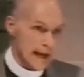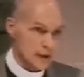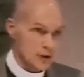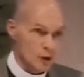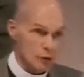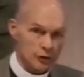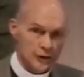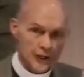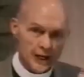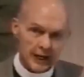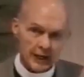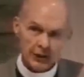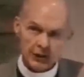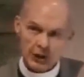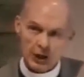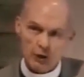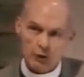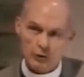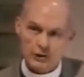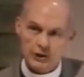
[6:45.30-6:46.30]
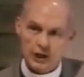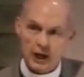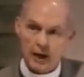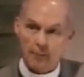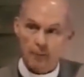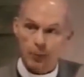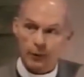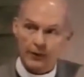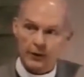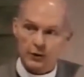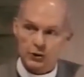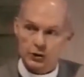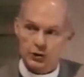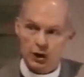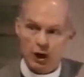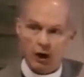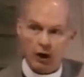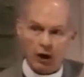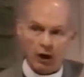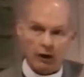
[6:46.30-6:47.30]
and so she shows up with a
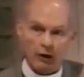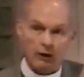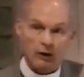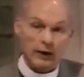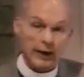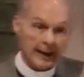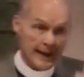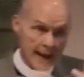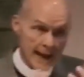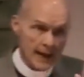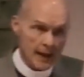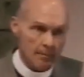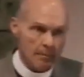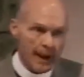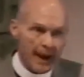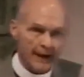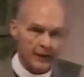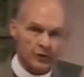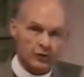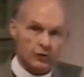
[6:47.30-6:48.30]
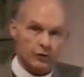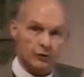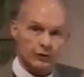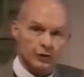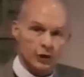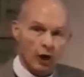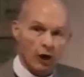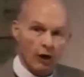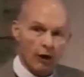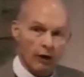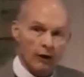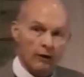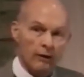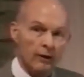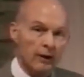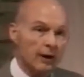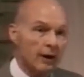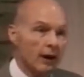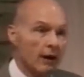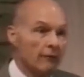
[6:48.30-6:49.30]
jar, an alabaster jar
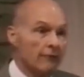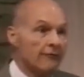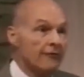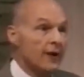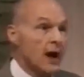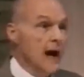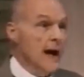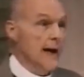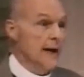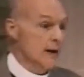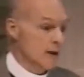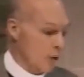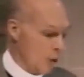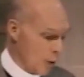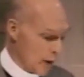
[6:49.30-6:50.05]
of fine